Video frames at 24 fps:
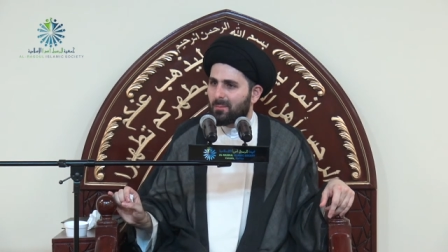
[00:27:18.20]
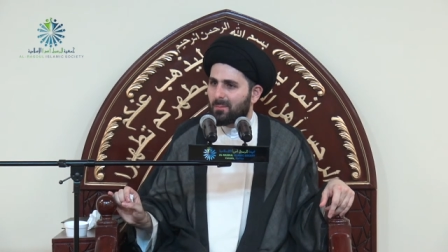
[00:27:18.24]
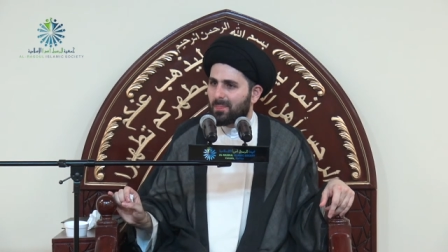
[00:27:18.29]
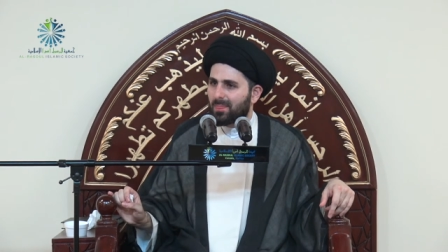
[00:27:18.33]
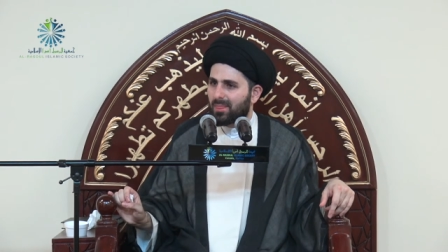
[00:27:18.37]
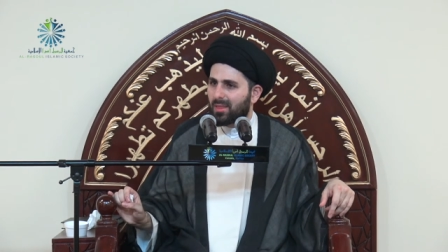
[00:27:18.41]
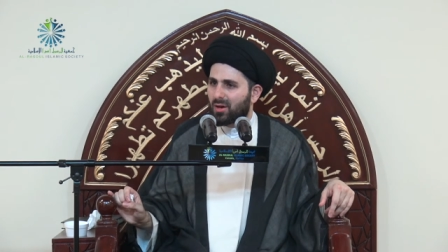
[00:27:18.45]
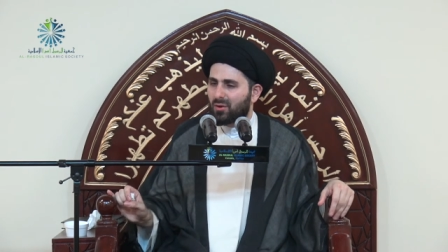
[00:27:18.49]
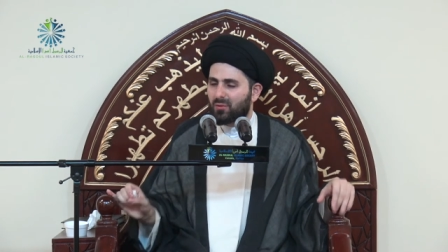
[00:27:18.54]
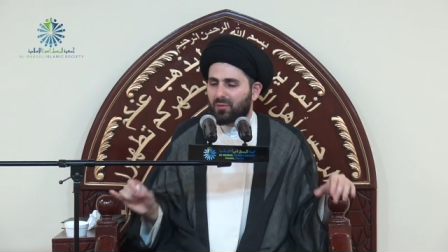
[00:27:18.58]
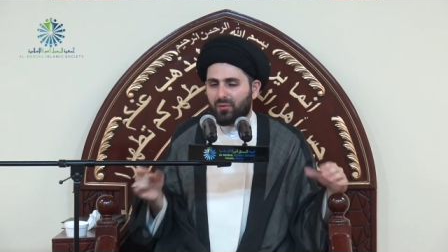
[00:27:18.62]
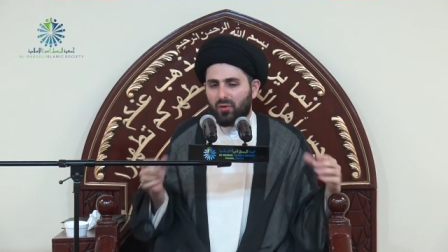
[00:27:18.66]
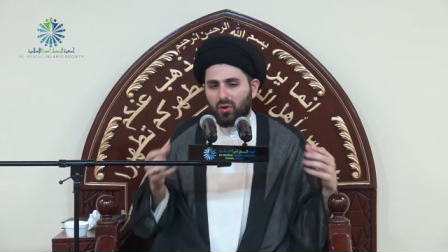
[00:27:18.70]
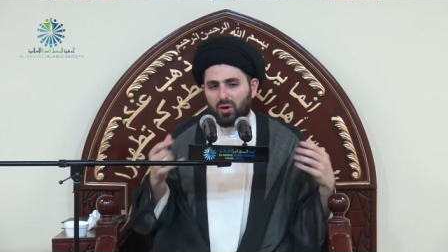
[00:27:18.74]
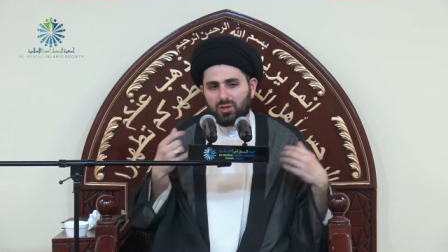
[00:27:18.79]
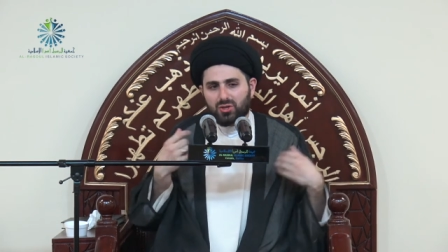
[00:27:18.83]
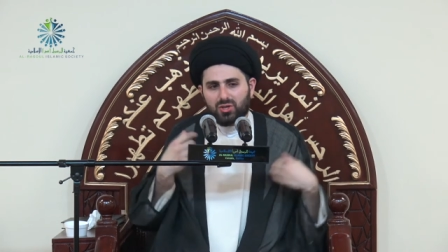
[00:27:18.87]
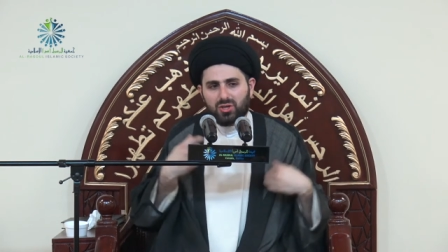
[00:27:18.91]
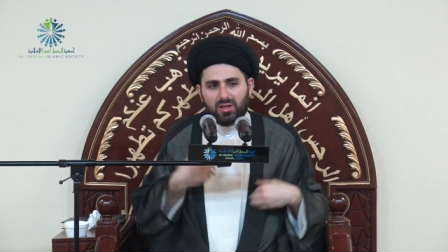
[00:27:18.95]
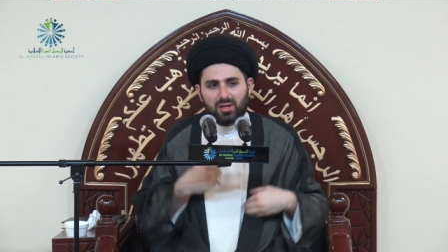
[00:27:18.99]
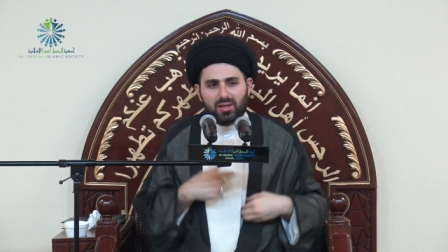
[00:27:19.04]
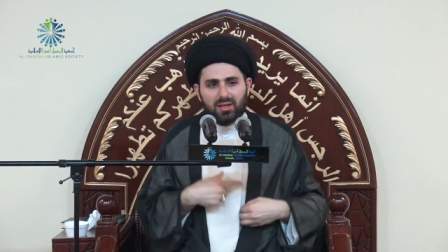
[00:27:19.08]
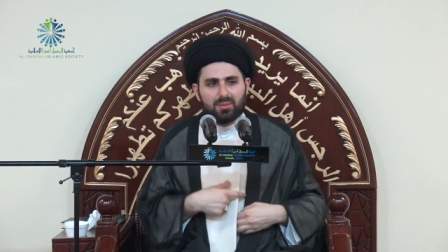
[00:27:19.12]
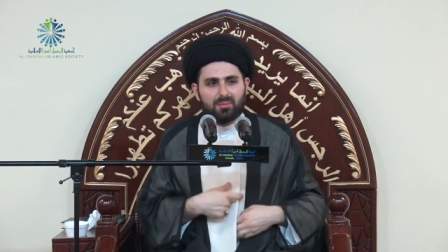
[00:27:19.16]

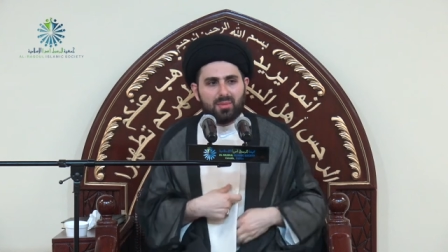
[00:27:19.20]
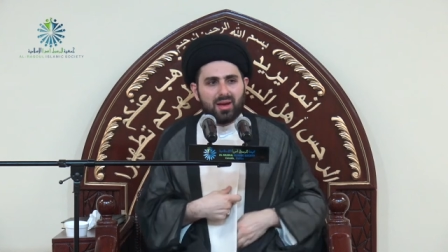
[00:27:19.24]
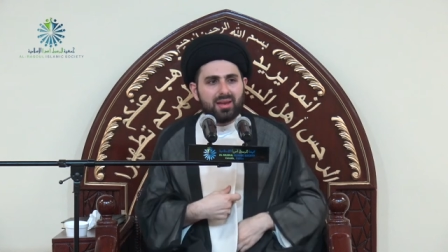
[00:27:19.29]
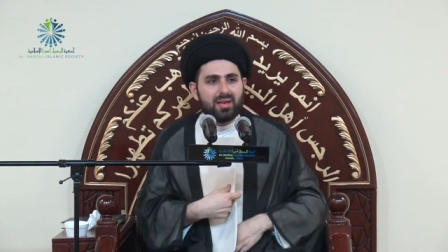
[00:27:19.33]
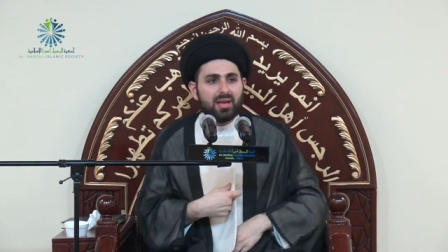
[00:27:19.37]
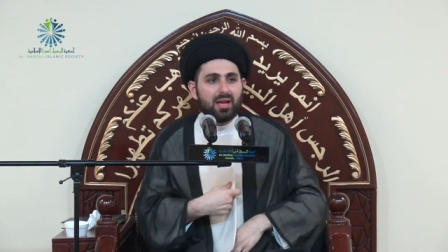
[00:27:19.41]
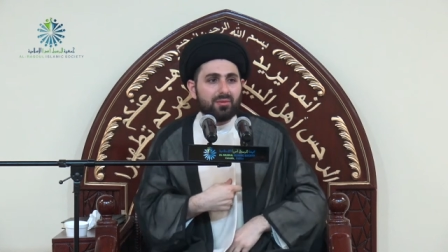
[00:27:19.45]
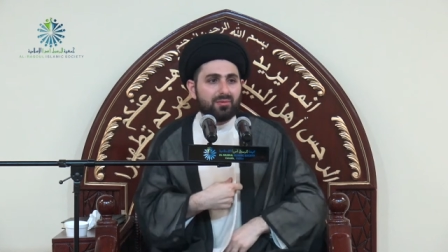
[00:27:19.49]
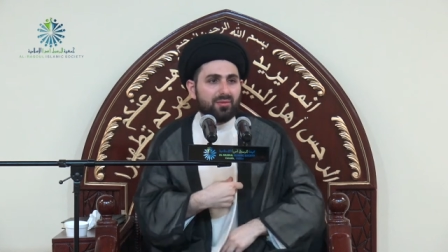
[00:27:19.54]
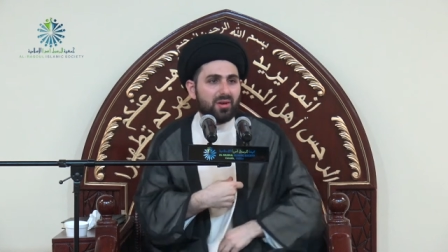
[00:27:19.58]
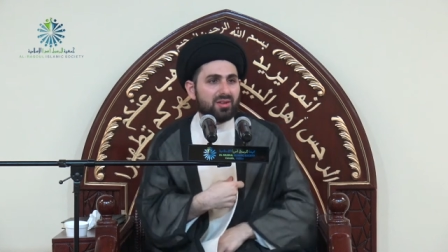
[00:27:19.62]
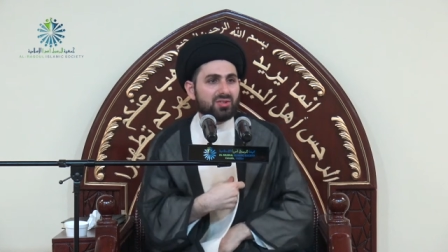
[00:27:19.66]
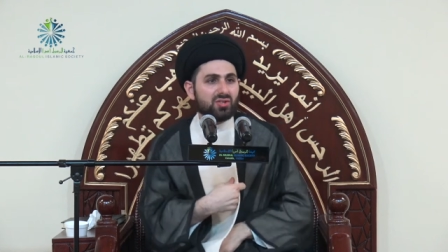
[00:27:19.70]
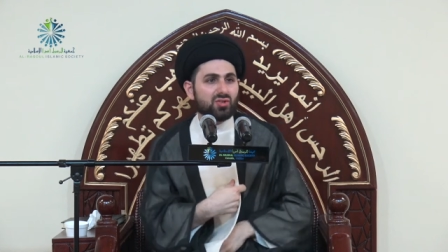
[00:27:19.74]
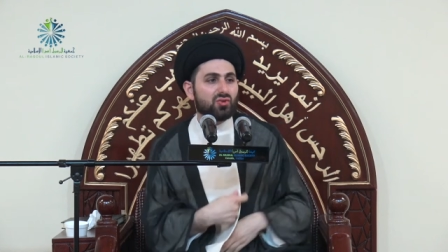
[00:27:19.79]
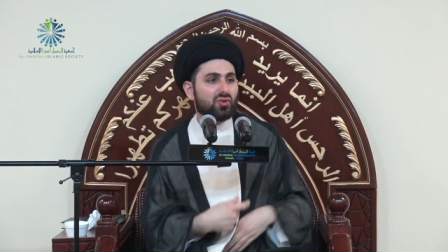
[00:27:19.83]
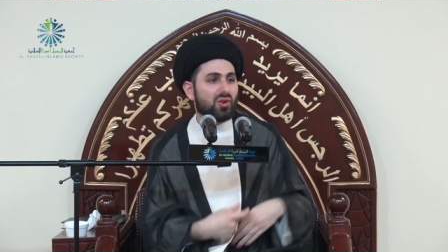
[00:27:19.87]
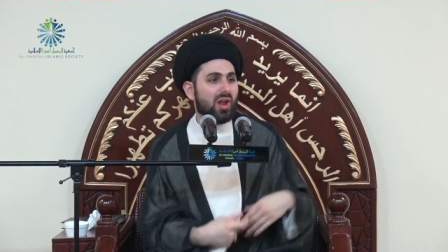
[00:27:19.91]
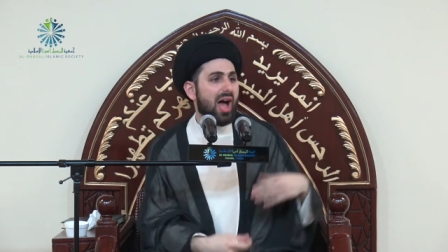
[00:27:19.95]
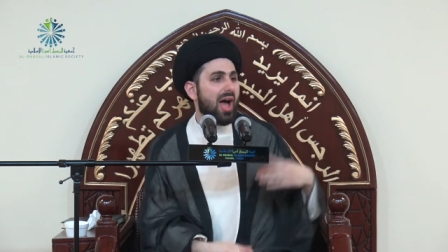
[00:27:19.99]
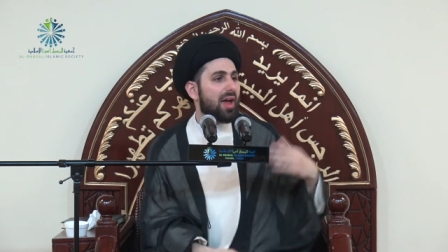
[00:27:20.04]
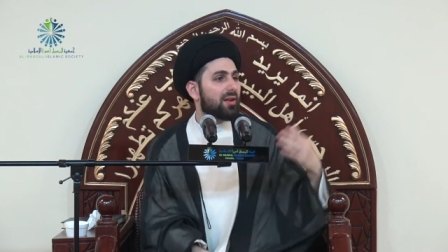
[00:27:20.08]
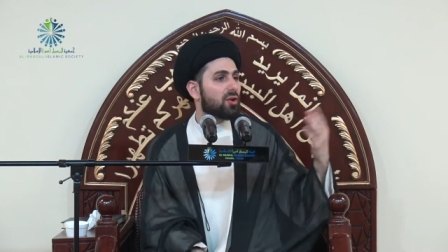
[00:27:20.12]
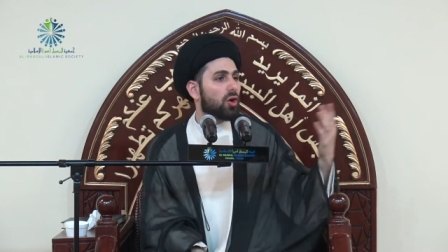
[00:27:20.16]
Unfortunately, many of us do
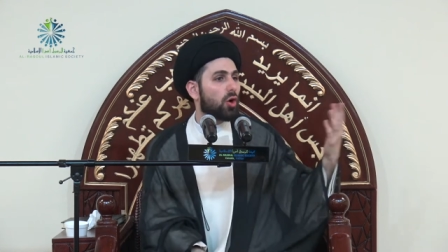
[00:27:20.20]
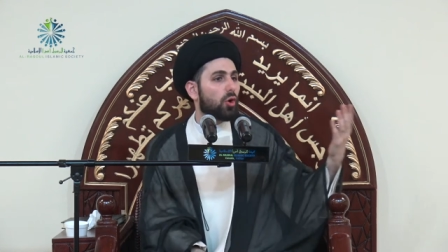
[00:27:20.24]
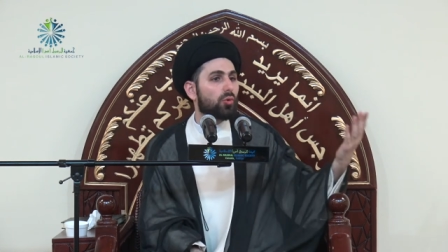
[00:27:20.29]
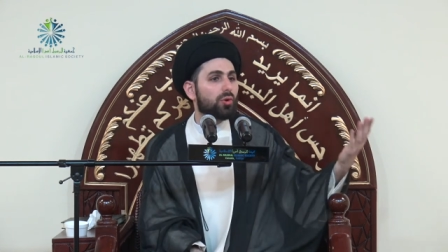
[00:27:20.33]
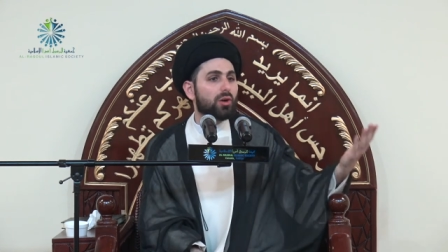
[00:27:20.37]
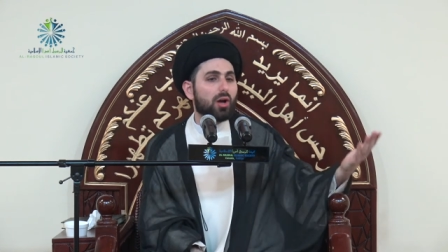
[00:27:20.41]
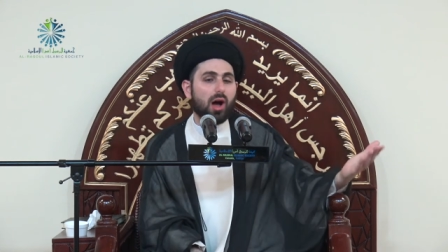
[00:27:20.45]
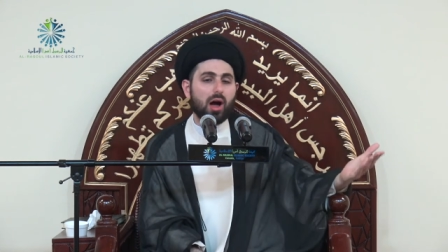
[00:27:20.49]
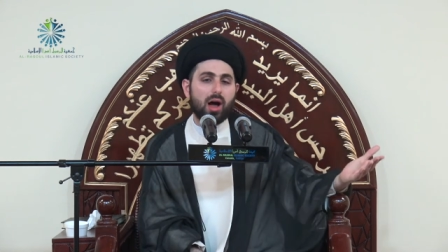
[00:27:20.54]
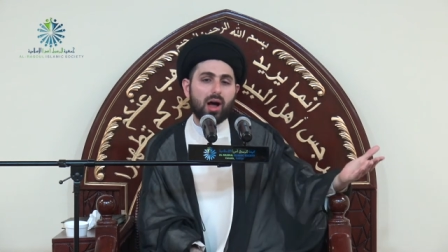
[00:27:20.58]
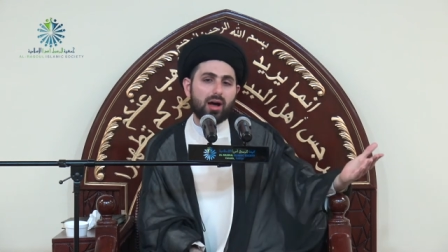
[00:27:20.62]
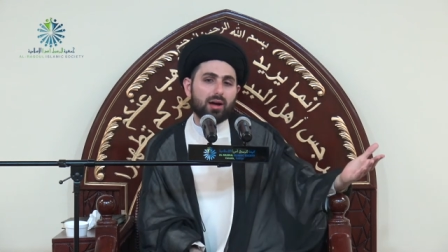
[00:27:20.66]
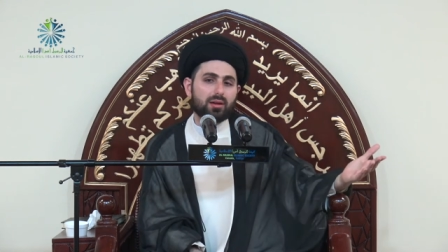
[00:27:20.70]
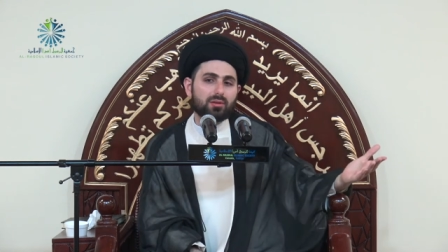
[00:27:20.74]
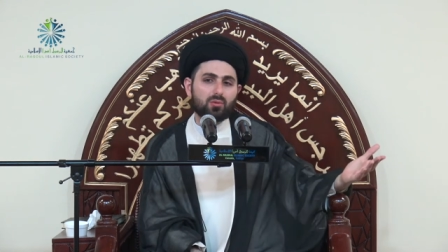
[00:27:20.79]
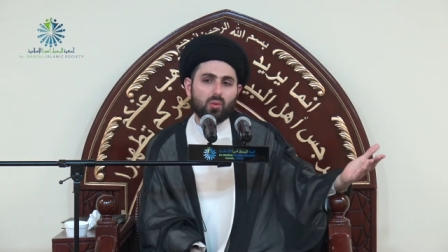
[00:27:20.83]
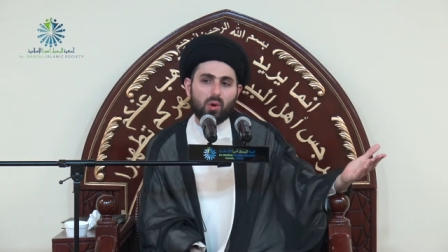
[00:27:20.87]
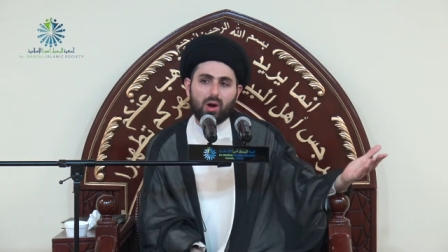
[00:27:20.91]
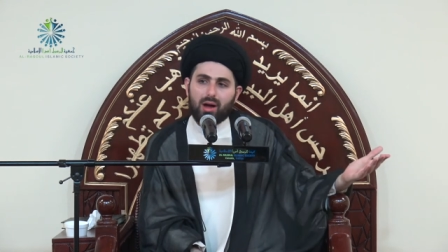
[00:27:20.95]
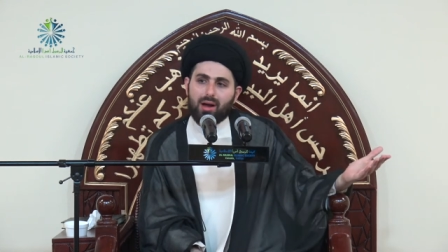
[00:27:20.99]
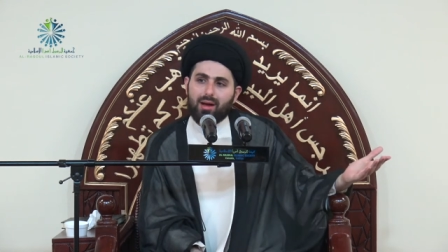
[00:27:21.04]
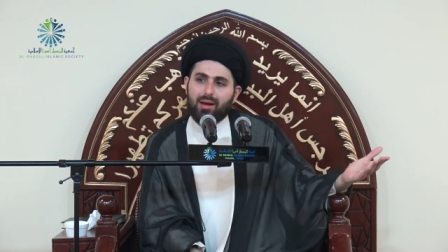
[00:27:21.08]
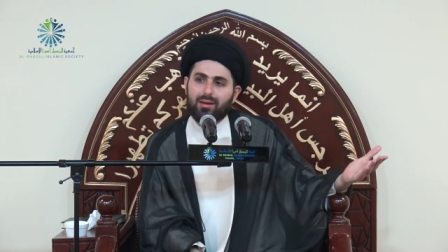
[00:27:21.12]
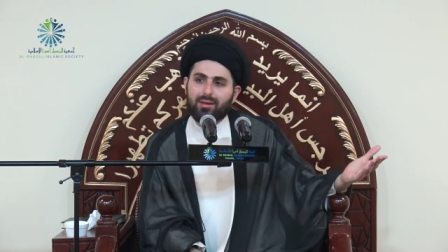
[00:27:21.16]
not know God.
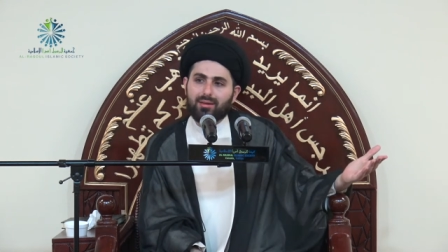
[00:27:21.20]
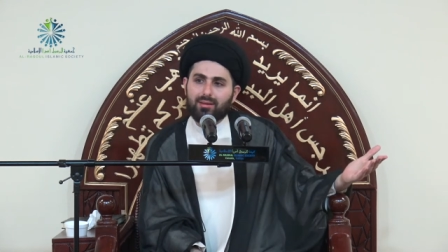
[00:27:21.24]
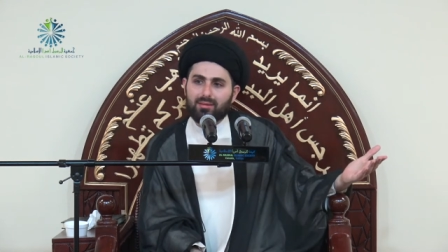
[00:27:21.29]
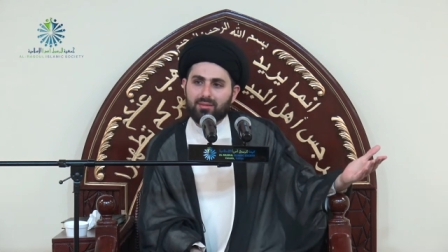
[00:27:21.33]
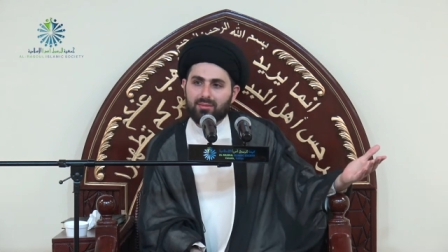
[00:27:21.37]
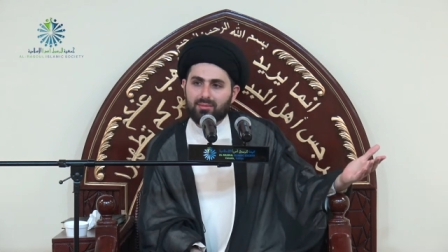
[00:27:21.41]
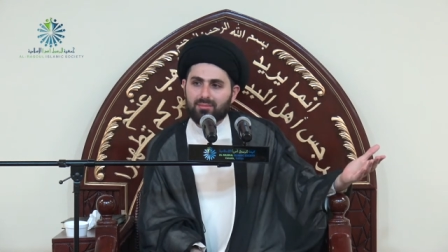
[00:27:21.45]
Why?